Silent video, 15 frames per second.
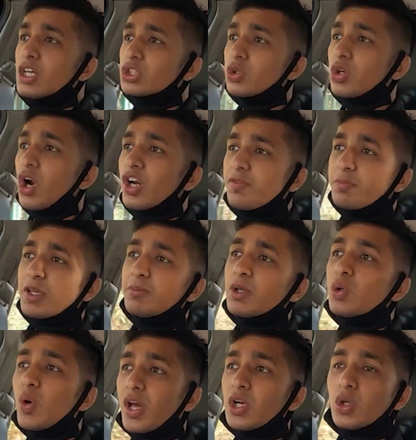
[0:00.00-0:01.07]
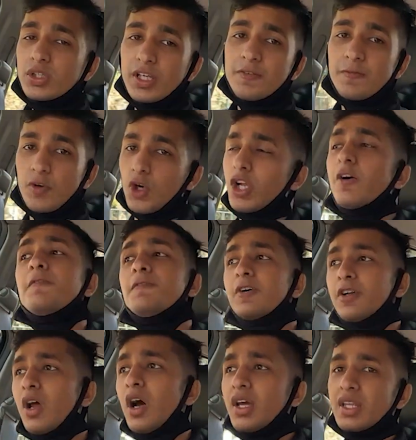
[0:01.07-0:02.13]
So a lot of people who are looking for a
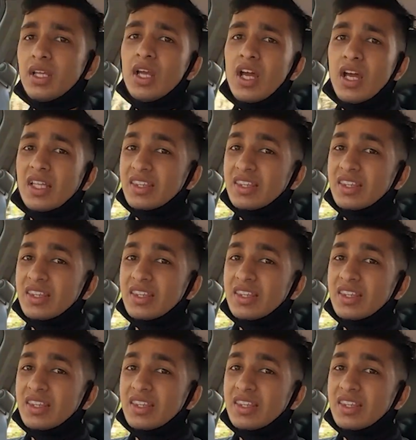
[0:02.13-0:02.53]
Ferrari,